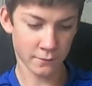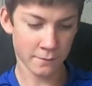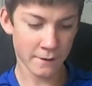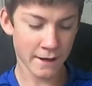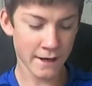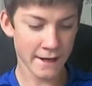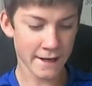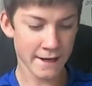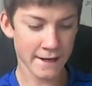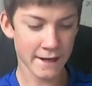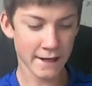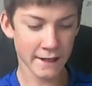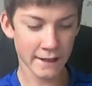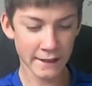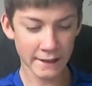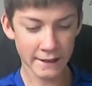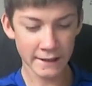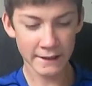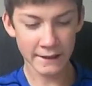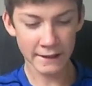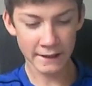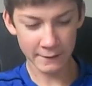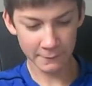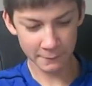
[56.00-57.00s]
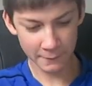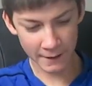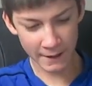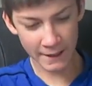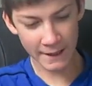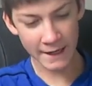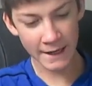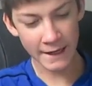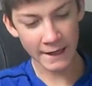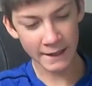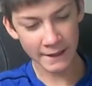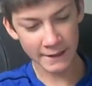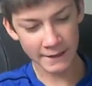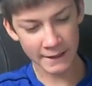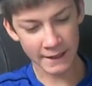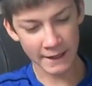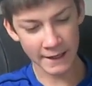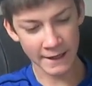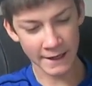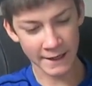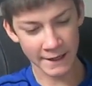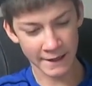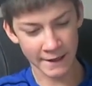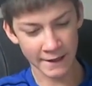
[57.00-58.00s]
Petey
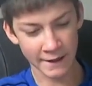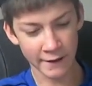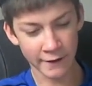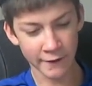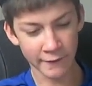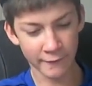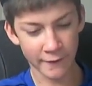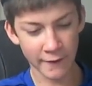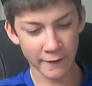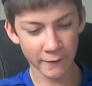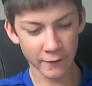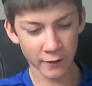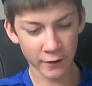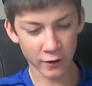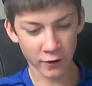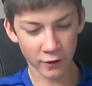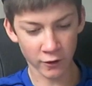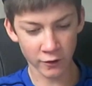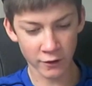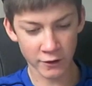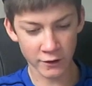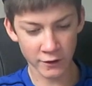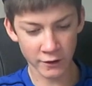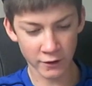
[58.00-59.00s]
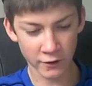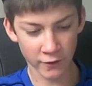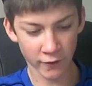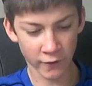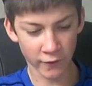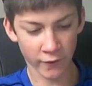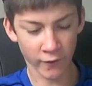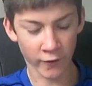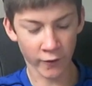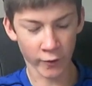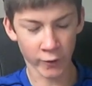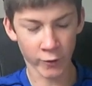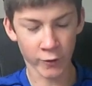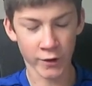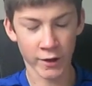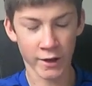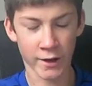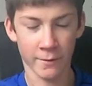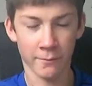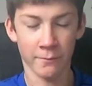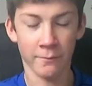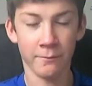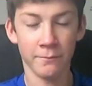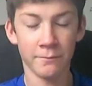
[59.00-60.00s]
Tenney, favorite cartoon of all
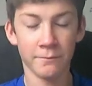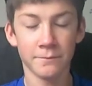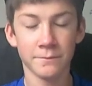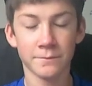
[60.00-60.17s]
time?